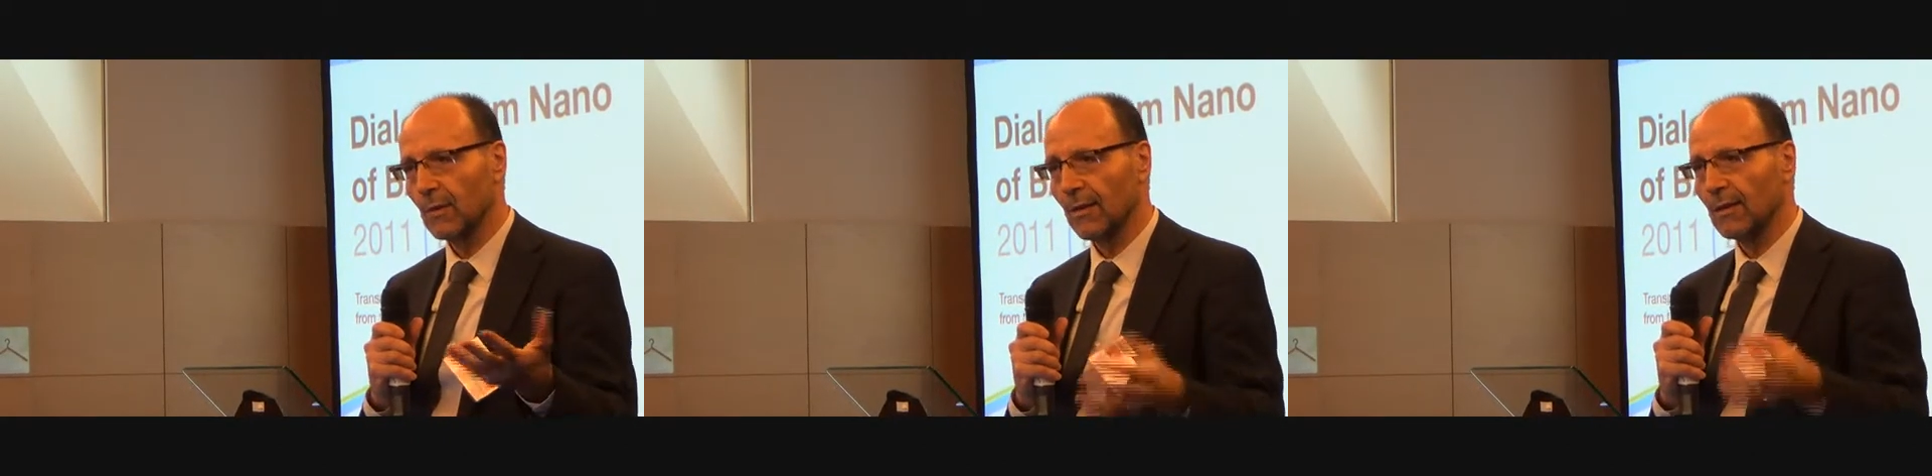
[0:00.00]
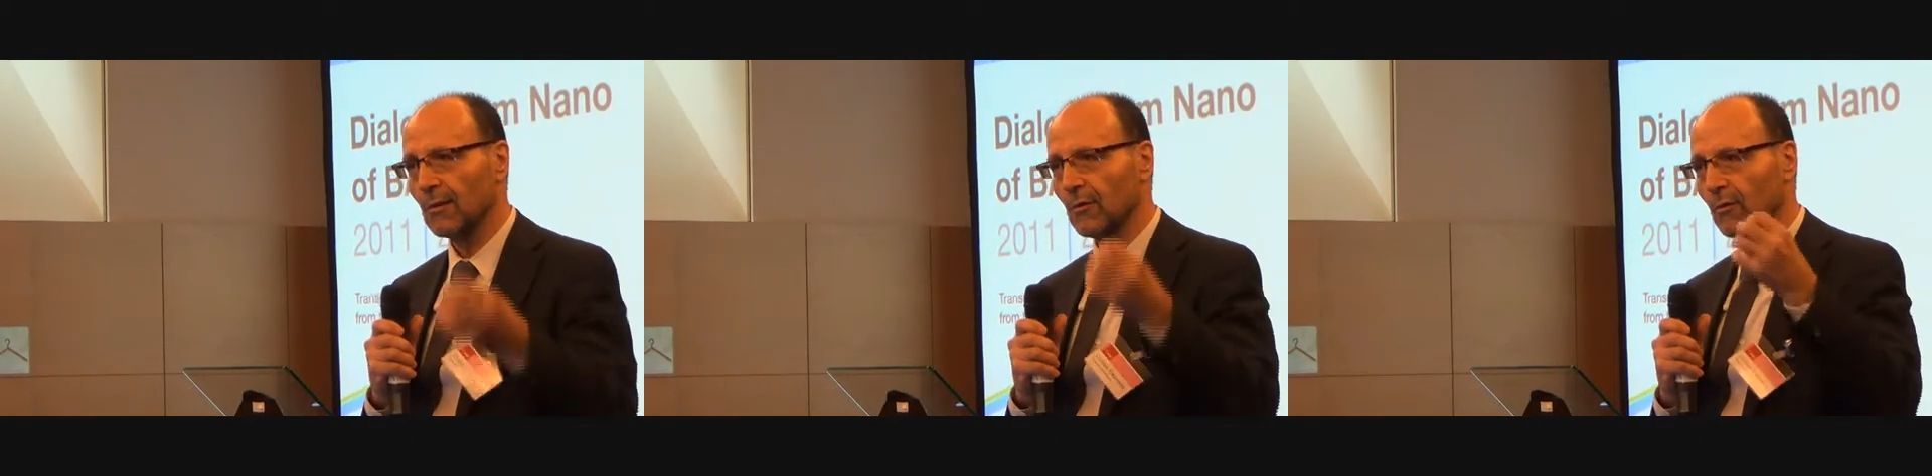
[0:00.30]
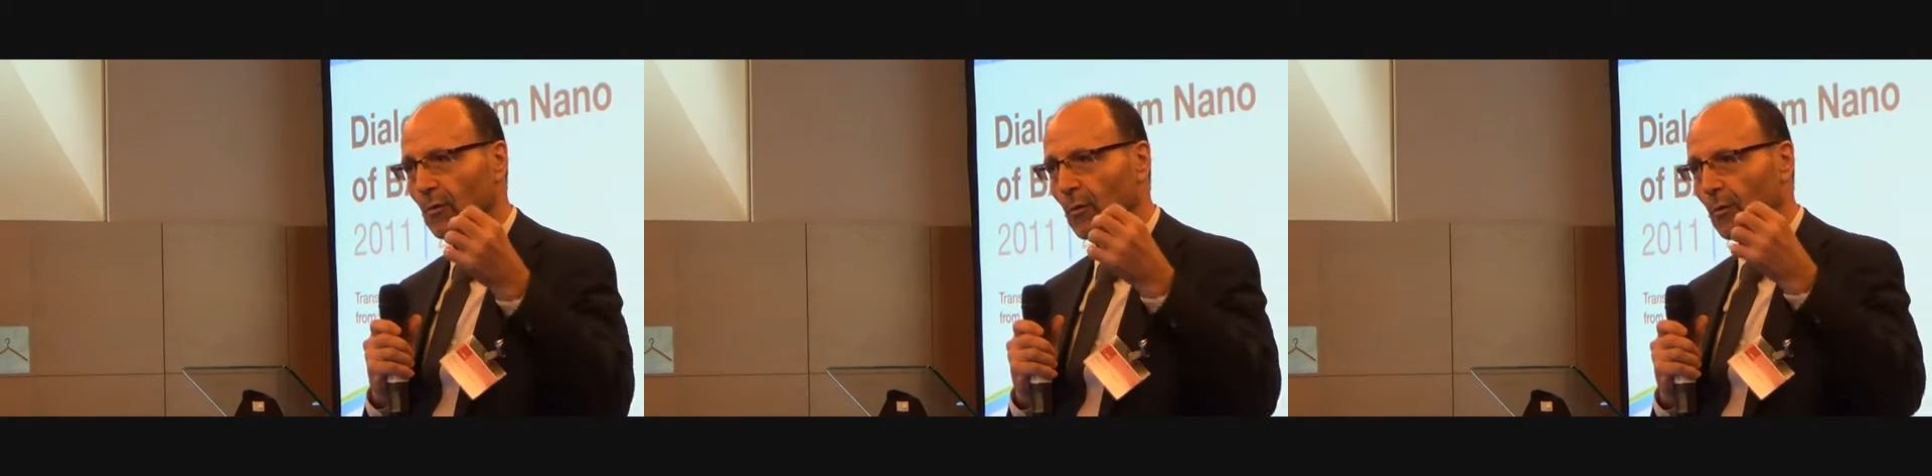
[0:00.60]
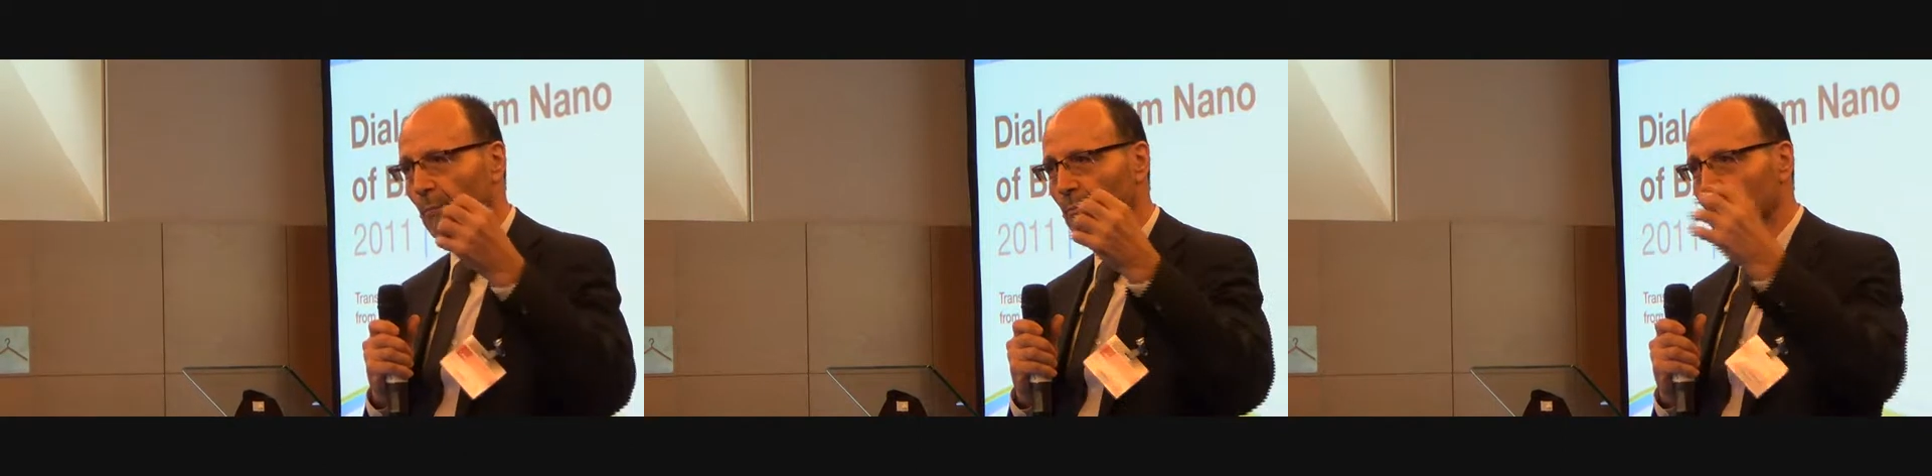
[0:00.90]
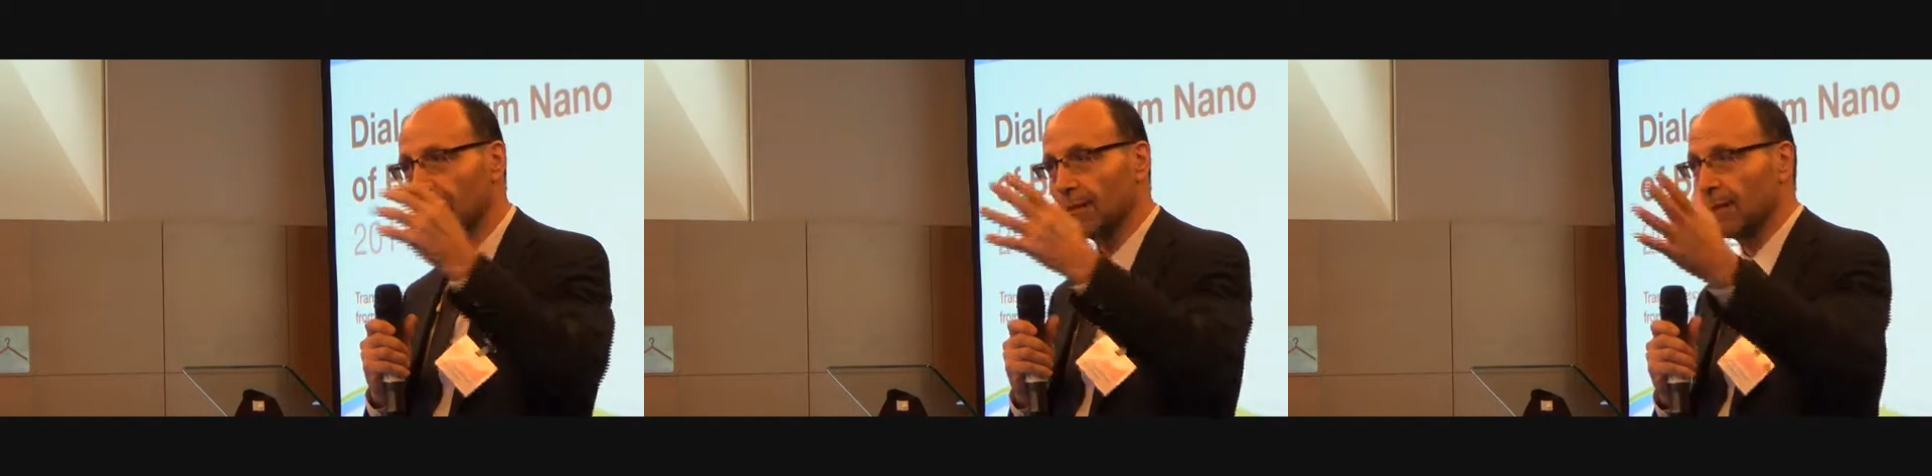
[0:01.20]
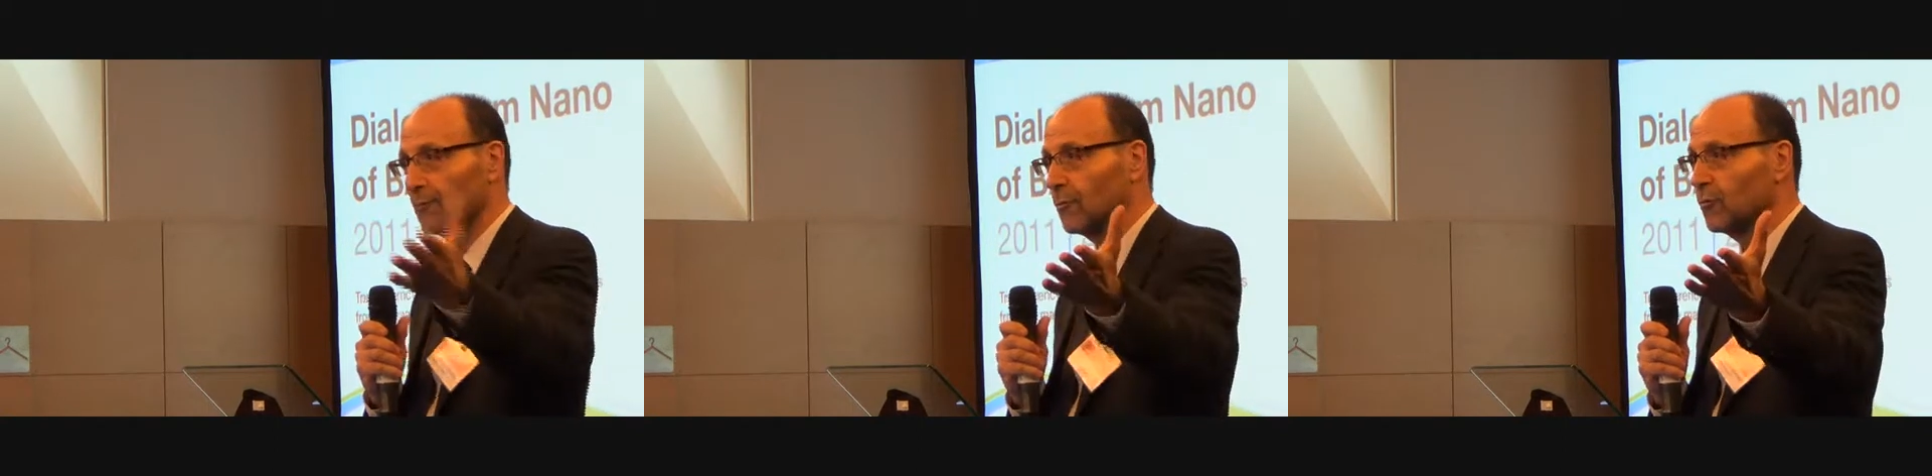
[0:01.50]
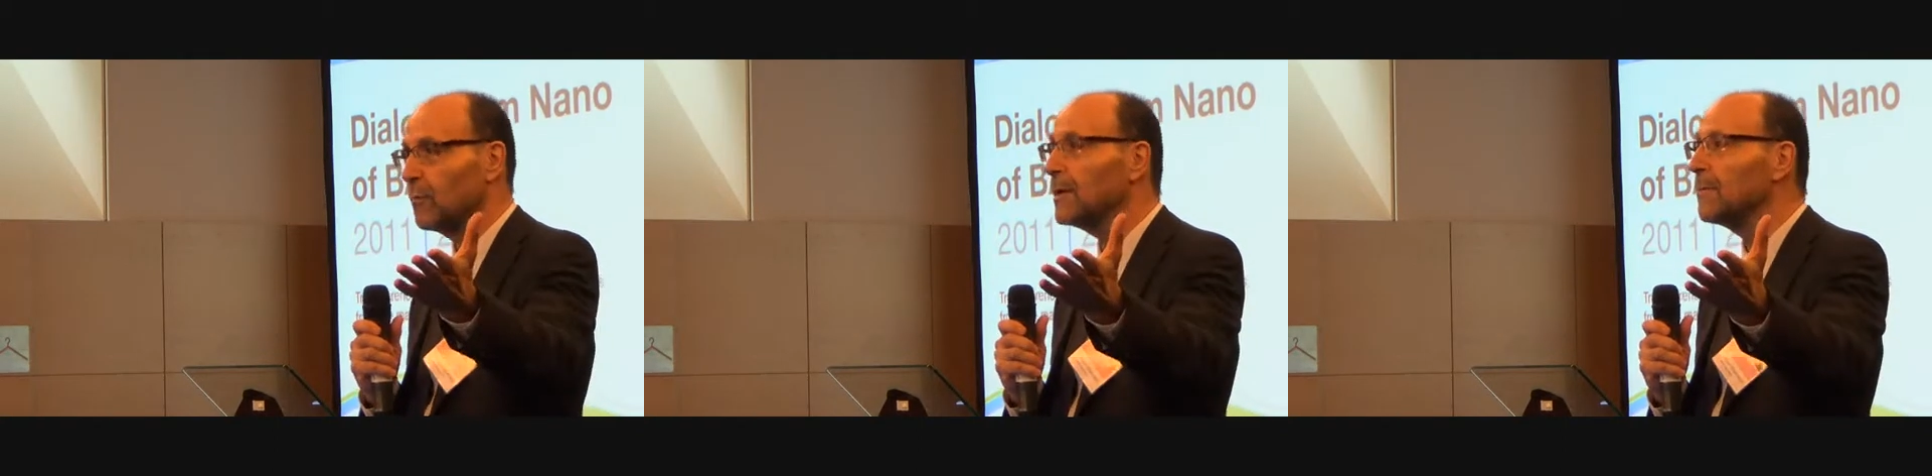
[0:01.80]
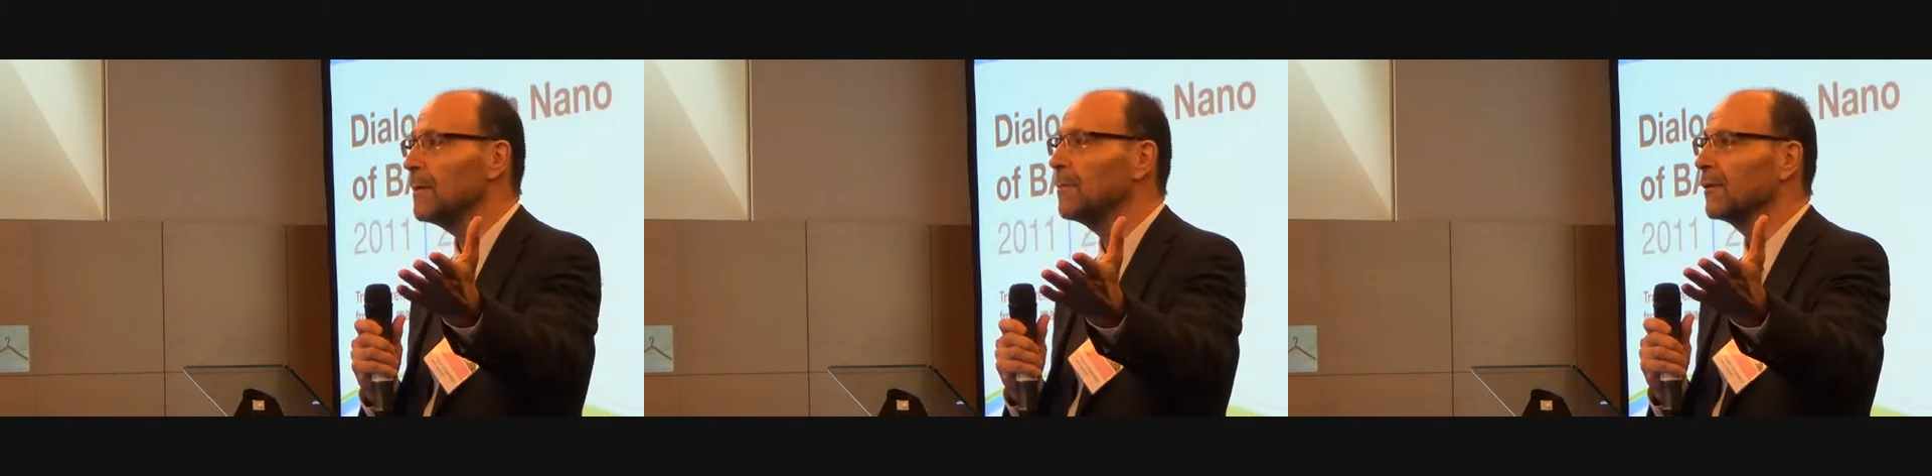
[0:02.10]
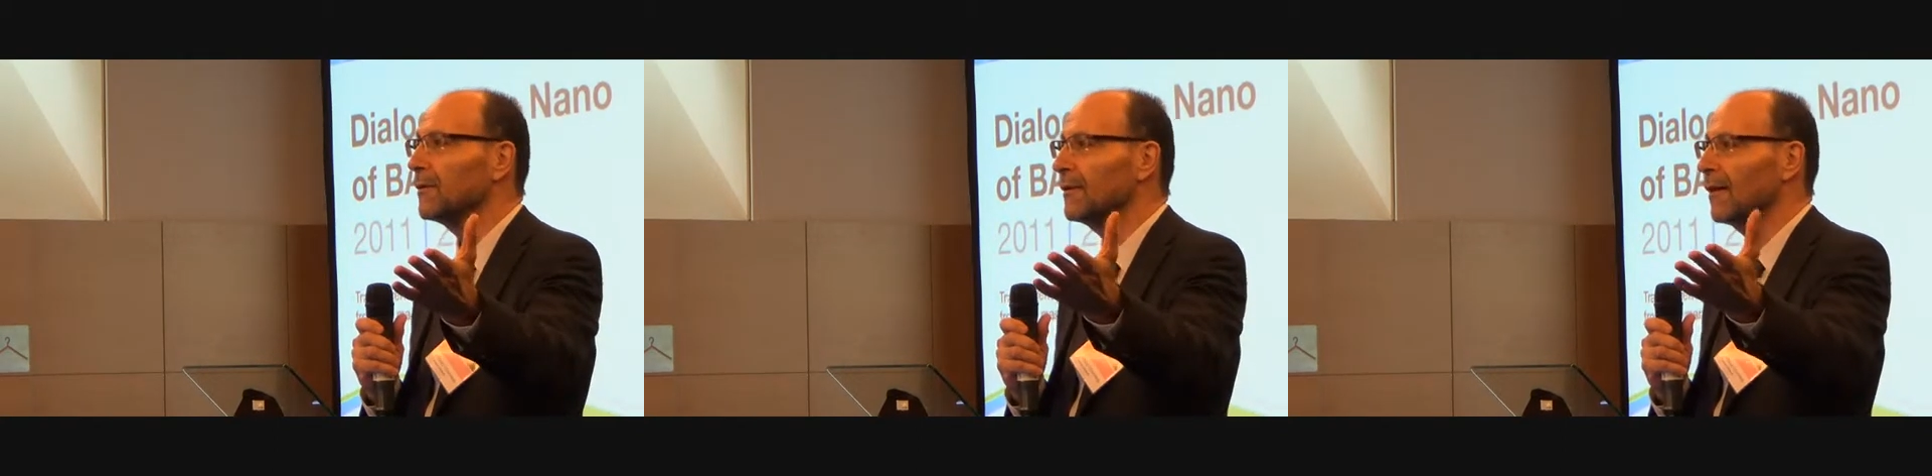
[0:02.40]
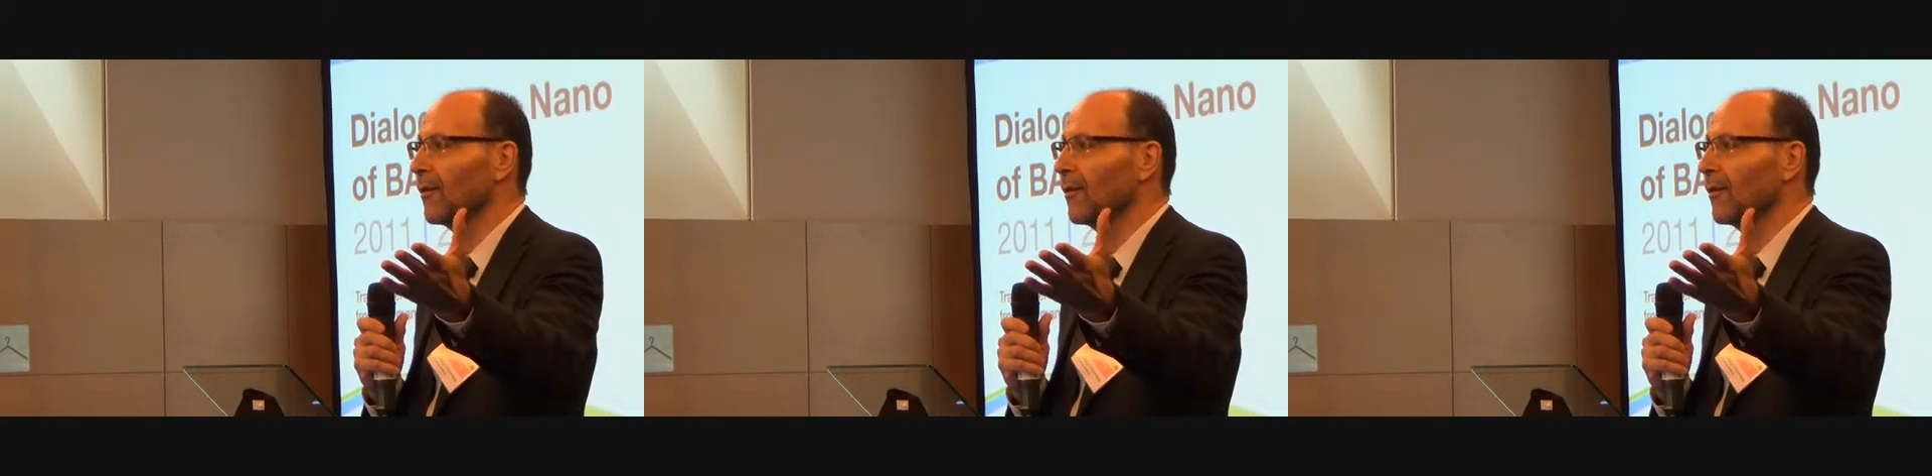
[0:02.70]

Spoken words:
we thank you for bringing so many people here.